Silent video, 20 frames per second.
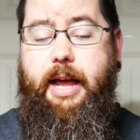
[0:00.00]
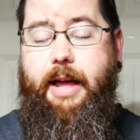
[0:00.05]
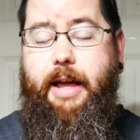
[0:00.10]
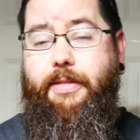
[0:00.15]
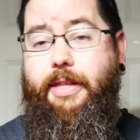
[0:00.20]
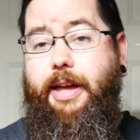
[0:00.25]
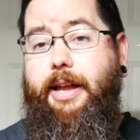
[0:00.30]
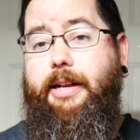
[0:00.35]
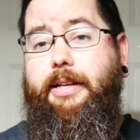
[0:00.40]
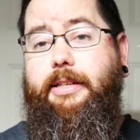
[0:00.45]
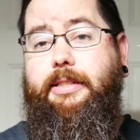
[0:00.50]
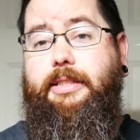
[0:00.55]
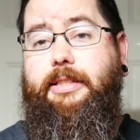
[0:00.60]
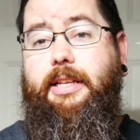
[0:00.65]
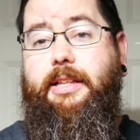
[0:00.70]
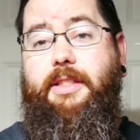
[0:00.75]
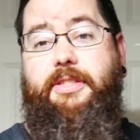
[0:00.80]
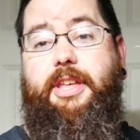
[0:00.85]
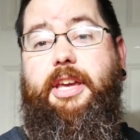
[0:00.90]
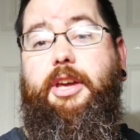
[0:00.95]
and that is
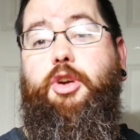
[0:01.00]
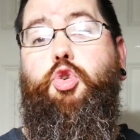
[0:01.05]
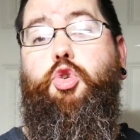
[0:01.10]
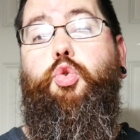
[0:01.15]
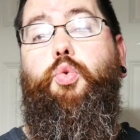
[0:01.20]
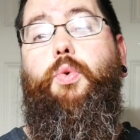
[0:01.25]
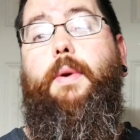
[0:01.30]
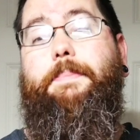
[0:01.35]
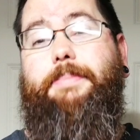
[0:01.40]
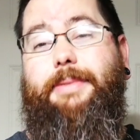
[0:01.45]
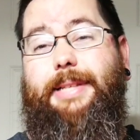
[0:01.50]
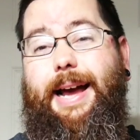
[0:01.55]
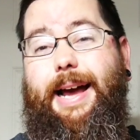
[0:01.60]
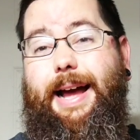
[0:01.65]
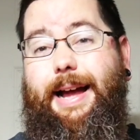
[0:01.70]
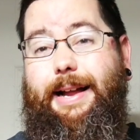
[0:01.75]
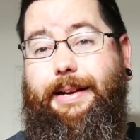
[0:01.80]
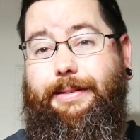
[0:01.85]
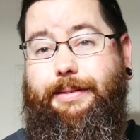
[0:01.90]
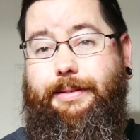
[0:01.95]
the
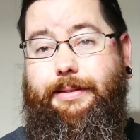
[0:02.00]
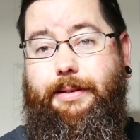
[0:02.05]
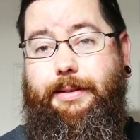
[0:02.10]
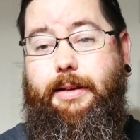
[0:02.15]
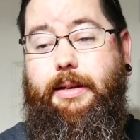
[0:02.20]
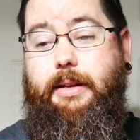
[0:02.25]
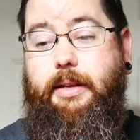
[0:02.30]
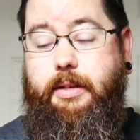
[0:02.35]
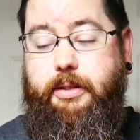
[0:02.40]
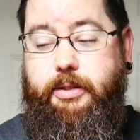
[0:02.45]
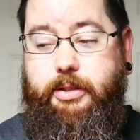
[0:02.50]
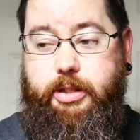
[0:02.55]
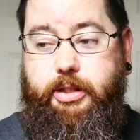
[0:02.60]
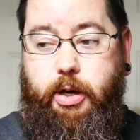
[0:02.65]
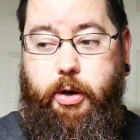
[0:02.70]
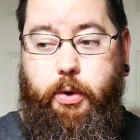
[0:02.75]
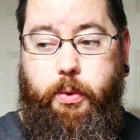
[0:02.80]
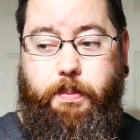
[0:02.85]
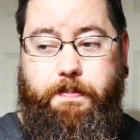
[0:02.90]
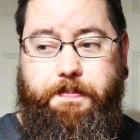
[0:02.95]
Krypton.
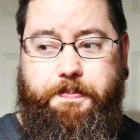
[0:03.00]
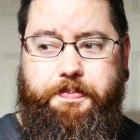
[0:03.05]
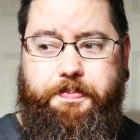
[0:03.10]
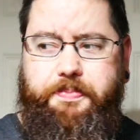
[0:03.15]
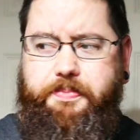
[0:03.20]
So